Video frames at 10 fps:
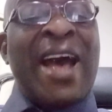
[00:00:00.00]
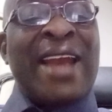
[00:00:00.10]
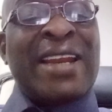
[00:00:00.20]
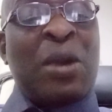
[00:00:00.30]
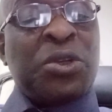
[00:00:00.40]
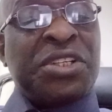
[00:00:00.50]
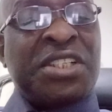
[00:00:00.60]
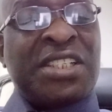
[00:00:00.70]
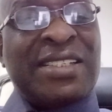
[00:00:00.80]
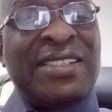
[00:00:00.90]
And that
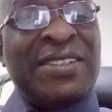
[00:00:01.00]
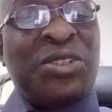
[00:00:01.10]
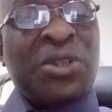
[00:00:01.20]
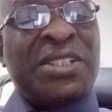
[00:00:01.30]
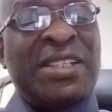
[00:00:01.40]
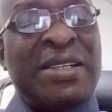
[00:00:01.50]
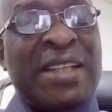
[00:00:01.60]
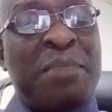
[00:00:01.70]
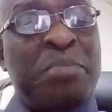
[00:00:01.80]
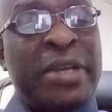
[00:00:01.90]
was just the
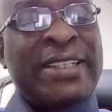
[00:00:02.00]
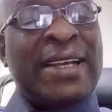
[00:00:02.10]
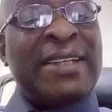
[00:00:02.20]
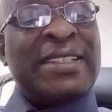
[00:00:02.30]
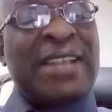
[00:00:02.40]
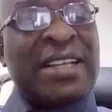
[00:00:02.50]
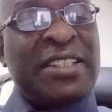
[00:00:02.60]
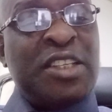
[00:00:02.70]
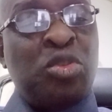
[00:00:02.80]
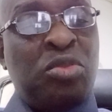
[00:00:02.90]
same mentality
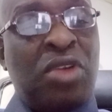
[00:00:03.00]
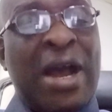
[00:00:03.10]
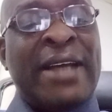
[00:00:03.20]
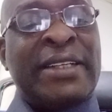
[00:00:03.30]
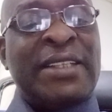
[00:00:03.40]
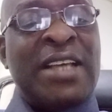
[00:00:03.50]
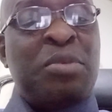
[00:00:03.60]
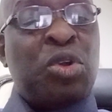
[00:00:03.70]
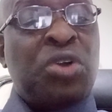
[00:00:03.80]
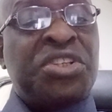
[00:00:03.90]
that Tinubu had.
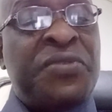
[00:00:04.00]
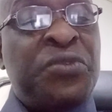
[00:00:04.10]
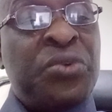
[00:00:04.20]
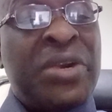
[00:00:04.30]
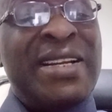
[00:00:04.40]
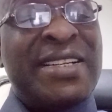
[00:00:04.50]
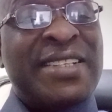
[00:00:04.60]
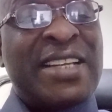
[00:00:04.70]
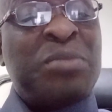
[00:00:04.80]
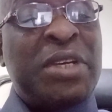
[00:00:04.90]
Because if you read the
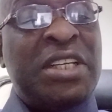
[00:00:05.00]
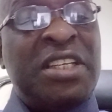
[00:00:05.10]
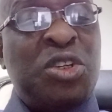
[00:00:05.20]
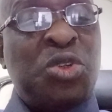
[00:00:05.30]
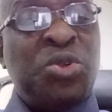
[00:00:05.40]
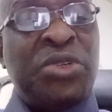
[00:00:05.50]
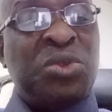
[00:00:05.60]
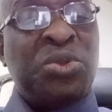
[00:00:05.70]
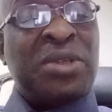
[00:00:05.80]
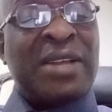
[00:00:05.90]
statement he issued
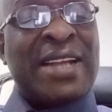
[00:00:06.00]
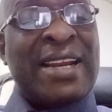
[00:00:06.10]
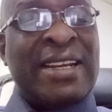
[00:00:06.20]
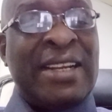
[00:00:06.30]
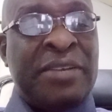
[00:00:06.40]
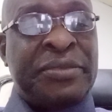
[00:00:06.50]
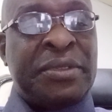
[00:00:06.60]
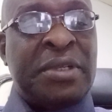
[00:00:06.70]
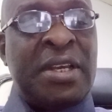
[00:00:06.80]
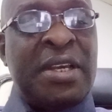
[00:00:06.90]
in 2011,
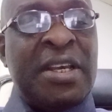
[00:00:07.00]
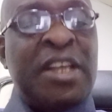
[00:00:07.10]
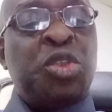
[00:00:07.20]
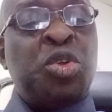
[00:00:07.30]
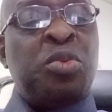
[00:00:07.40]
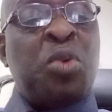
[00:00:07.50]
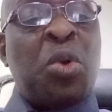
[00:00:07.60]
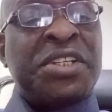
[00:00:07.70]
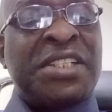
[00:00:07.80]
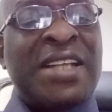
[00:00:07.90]
Tinubu
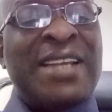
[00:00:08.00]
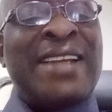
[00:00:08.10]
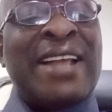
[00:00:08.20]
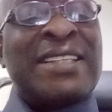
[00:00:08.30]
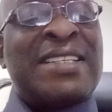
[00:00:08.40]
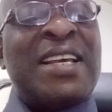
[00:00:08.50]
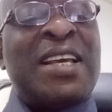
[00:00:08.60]
was saying that